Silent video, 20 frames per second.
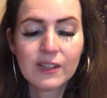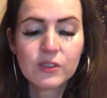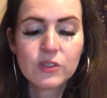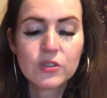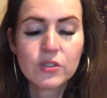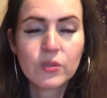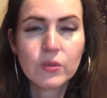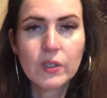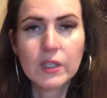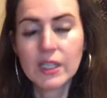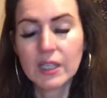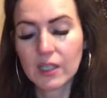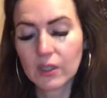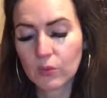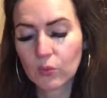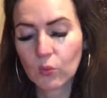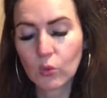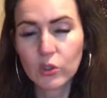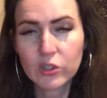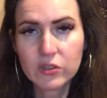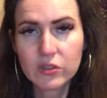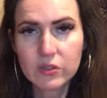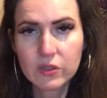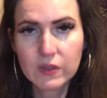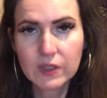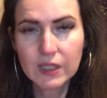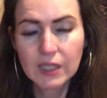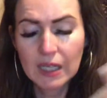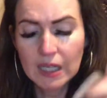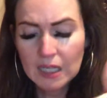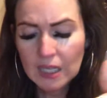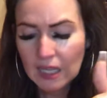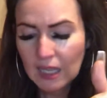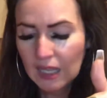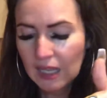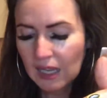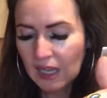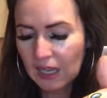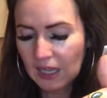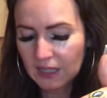you're doing it, what you're doing.
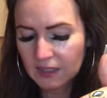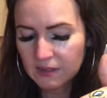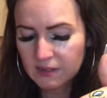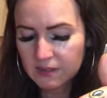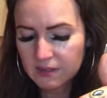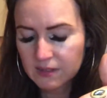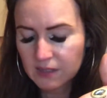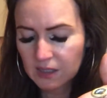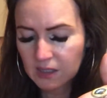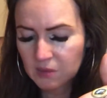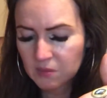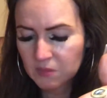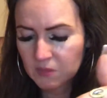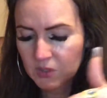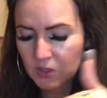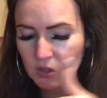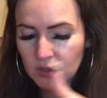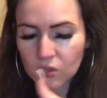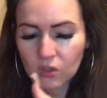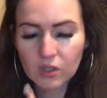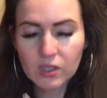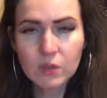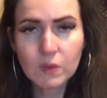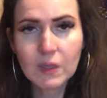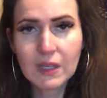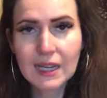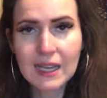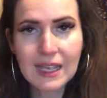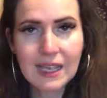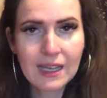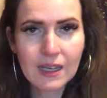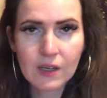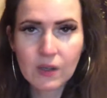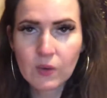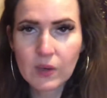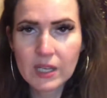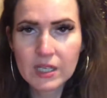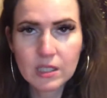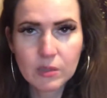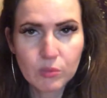And you're not going to allow
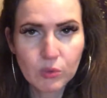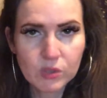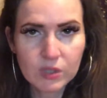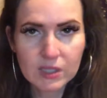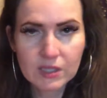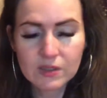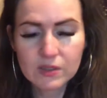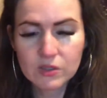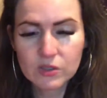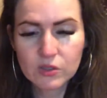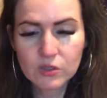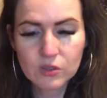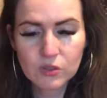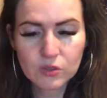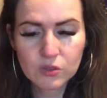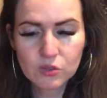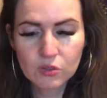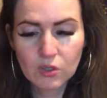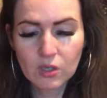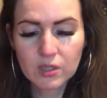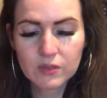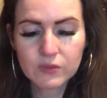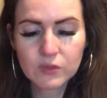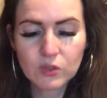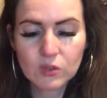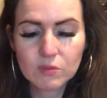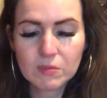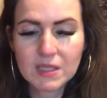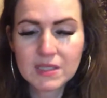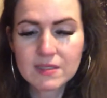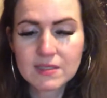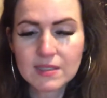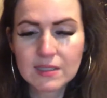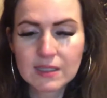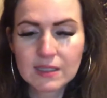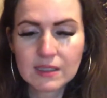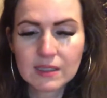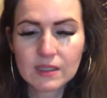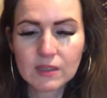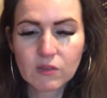anybody to drive you
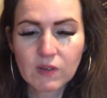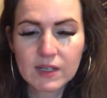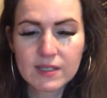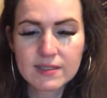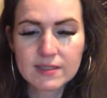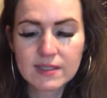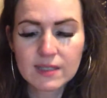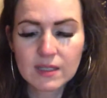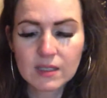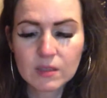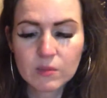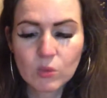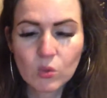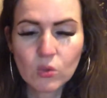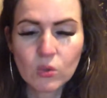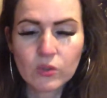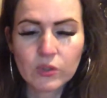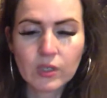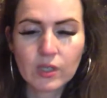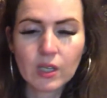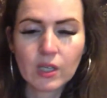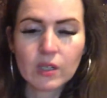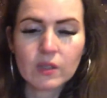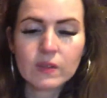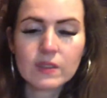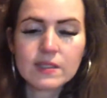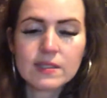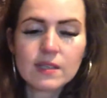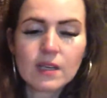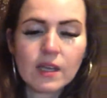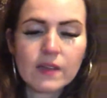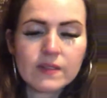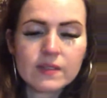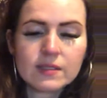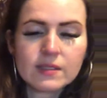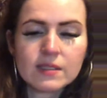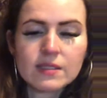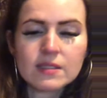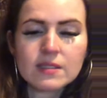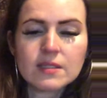mentally crazy anymore. You know, it's like
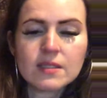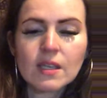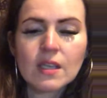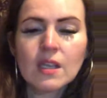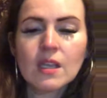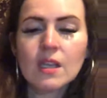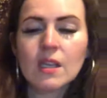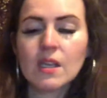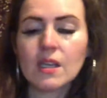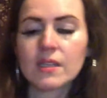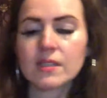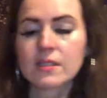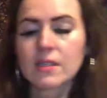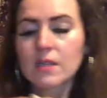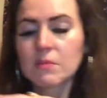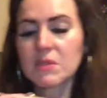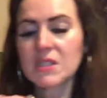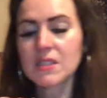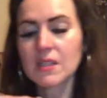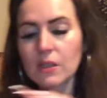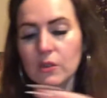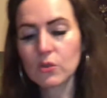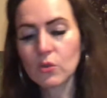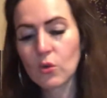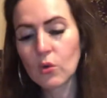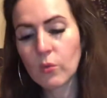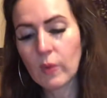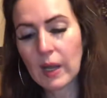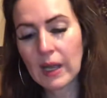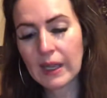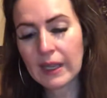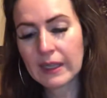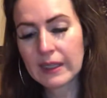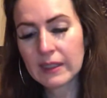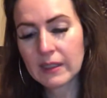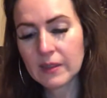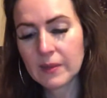this is, it's going to be done your way